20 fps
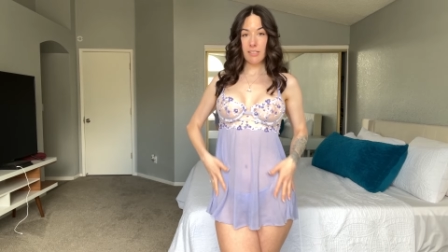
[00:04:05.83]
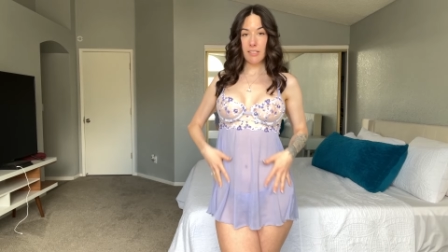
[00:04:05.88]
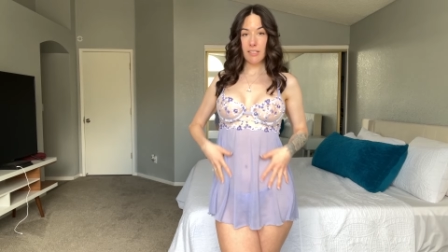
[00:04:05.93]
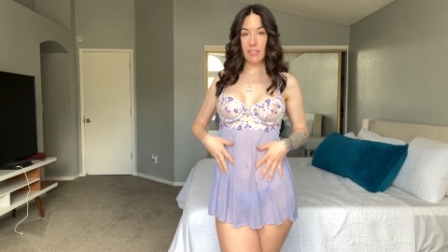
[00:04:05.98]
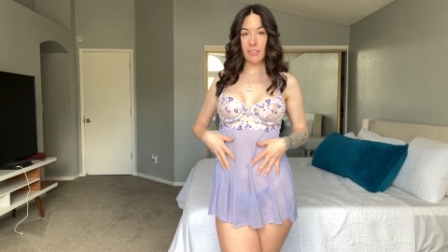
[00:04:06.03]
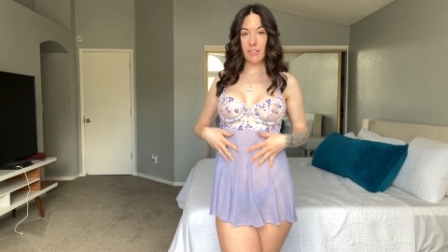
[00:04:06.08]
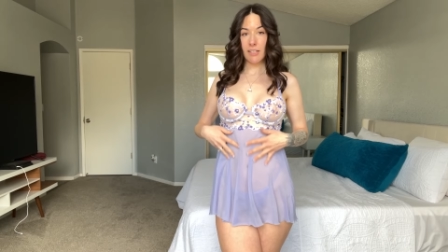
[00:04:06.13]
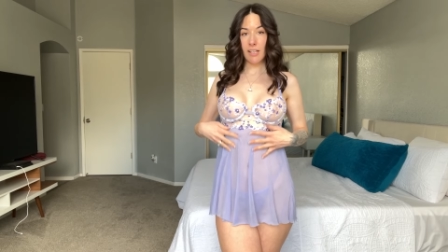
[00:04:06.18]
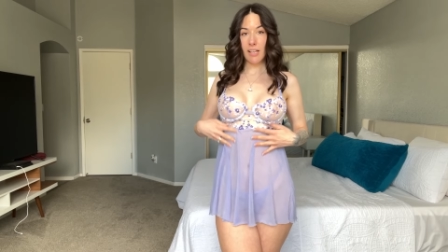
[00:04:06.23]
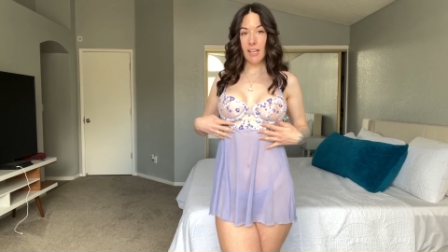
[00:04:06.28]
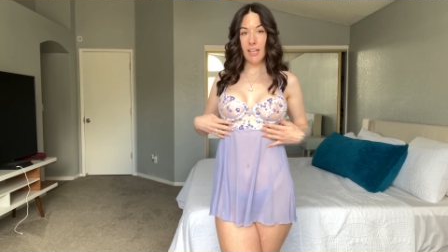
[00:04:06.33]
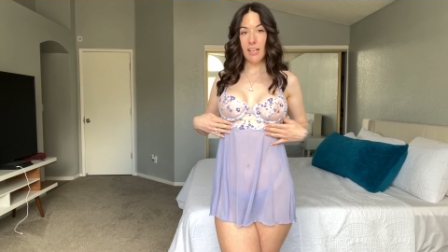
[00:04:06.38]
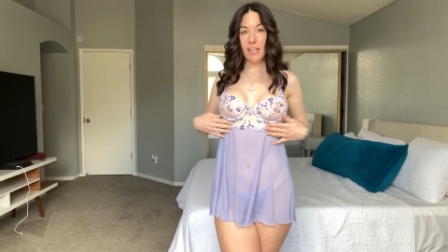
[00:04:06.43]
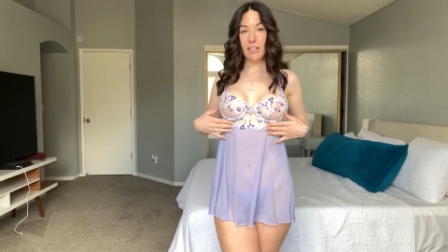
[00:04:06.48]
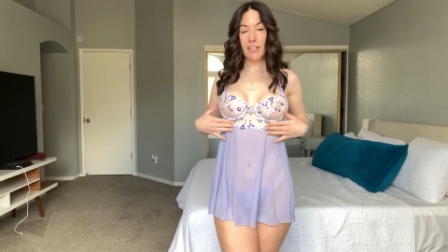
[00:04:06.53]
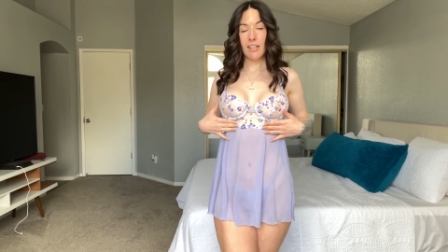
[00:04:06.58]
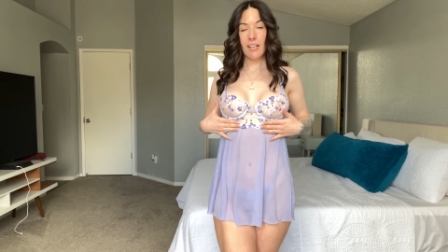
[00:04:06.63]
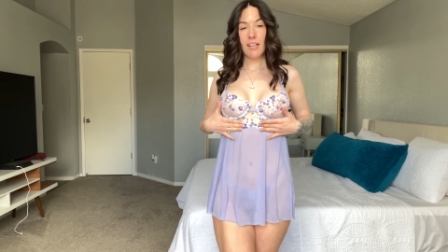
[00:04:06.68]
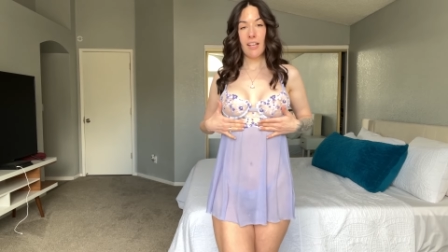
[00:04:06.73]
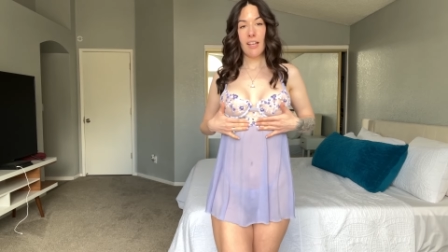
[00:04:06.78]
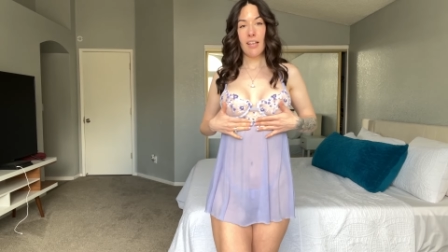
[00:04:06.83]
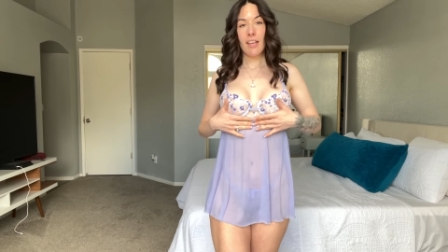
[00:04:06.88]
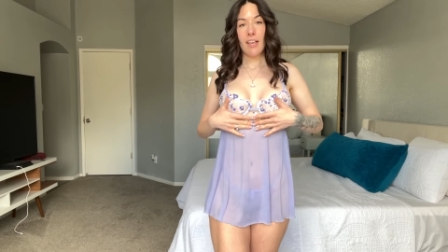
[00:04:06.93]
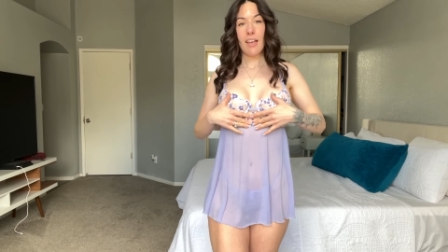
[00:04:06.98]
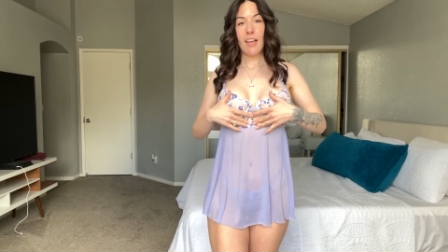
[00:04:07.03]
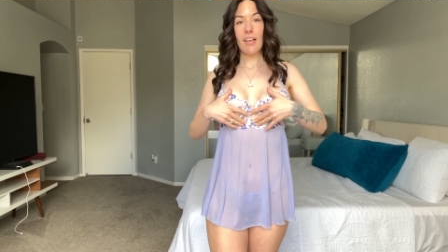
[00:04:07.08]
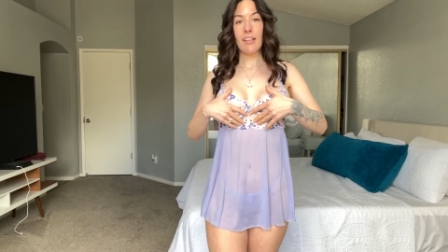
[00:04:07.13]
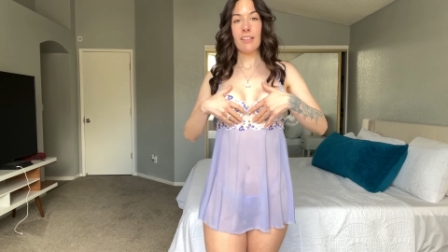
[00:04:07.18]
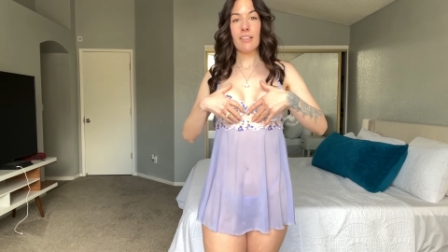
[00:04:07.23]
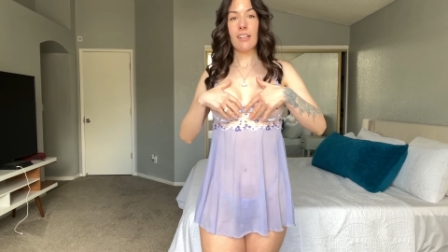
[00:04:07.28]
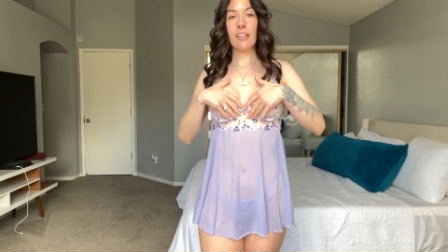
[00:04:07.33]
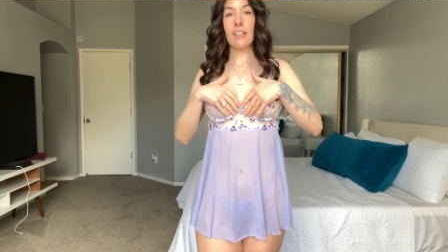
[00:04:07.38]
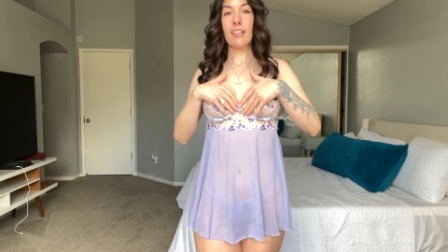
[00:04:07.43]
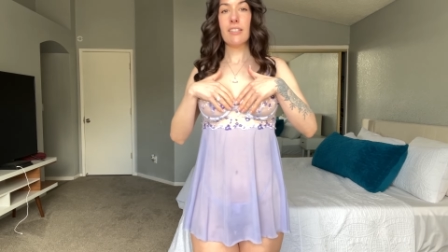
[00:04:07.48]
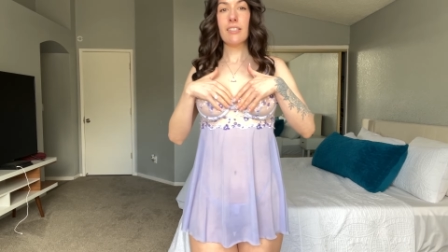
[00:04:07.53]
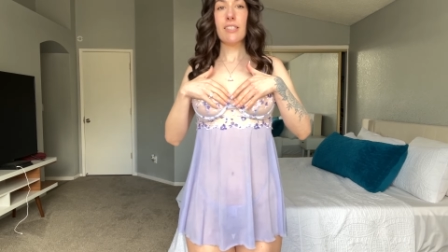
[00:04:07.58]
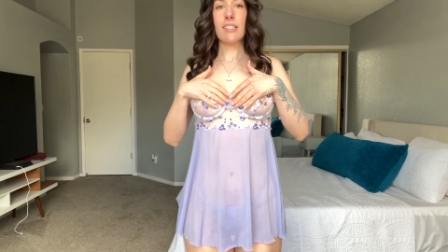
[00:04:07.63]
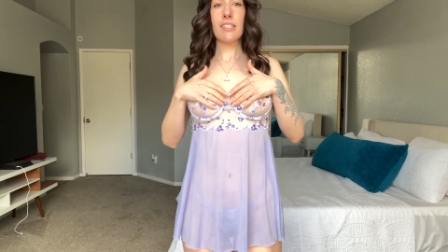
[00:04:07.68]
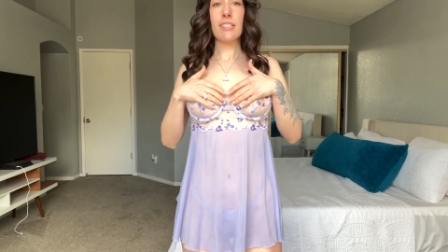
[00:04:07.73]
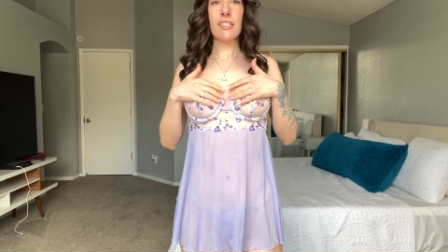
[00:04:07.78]
and light. And then
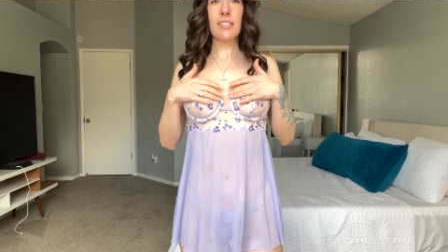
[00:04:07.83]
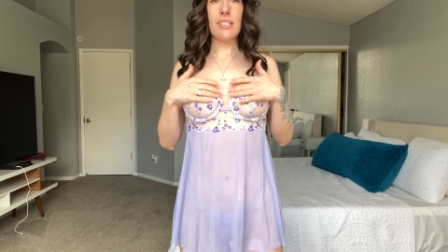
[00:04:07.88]
it's this